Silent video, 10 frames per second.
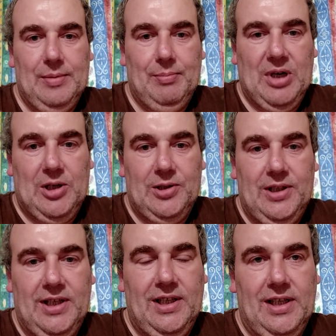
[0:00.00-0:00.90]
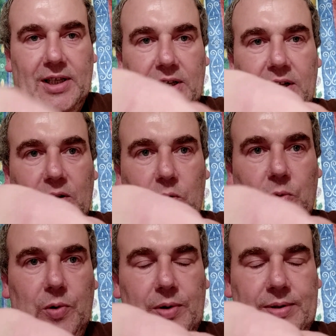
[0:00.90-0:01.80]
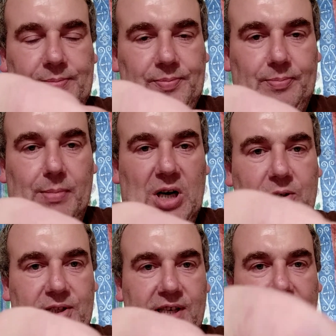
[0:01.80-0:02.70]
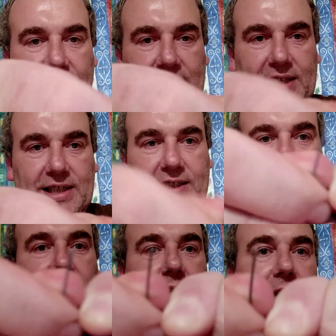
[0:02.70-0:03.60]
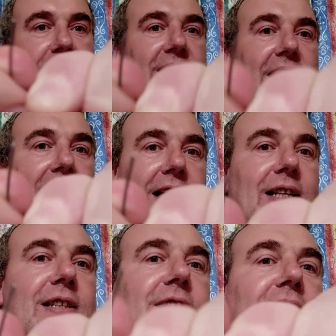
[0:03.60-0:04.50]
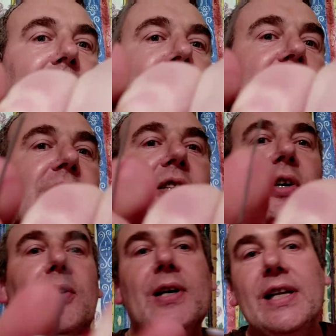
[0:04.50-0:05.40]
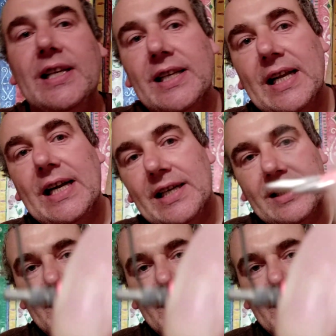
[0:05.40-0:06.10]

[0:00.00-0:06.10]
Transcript: mod or mod, yeah, and the RDA. So I'm just tightening that.